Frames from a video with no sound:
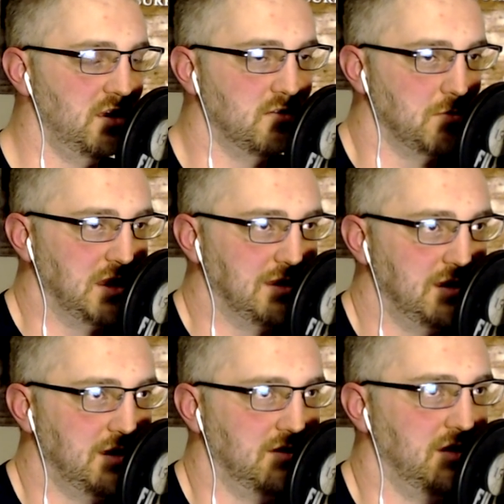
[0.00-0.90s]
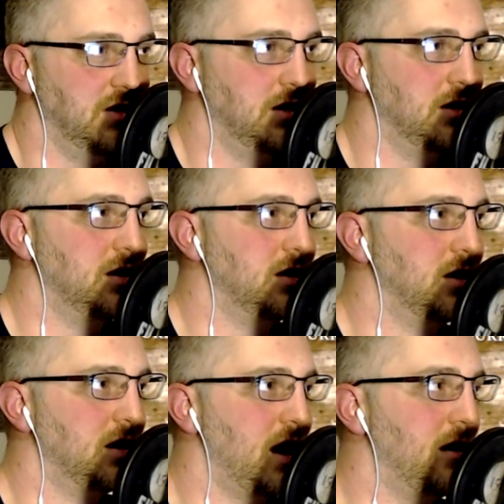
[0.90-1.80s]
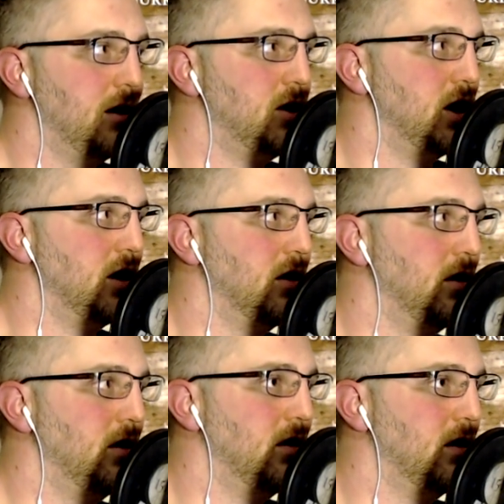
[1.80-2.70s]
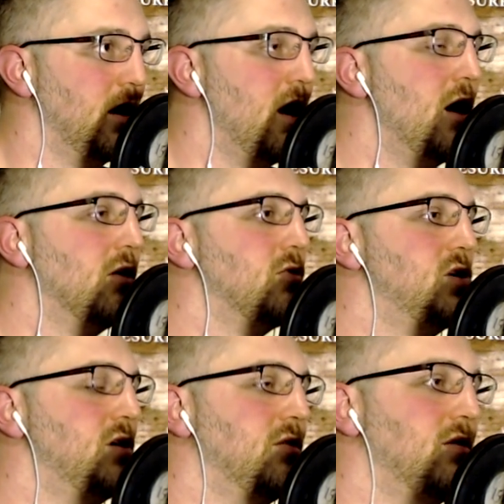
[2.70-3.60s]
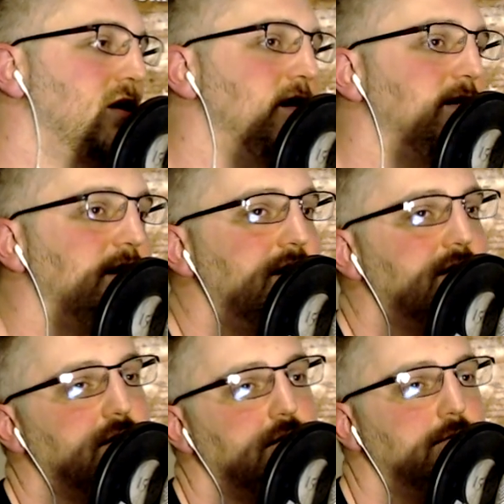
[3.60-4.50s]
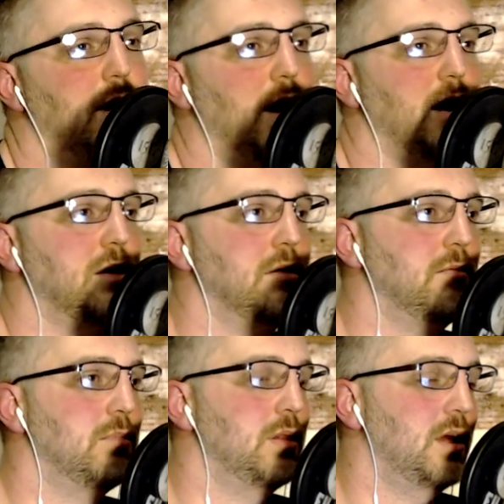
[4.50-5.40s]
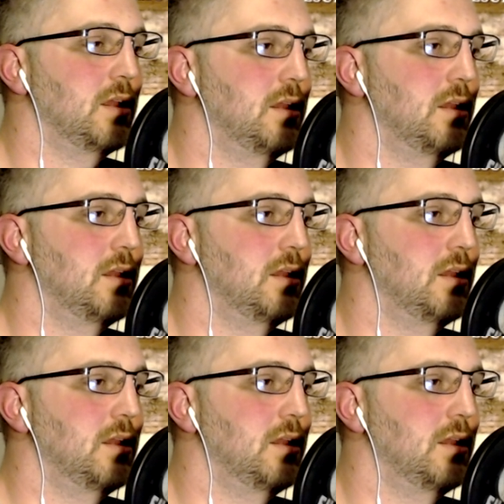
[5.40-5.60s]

means is, even in, in an analogy. So Jesus said, This is my blood.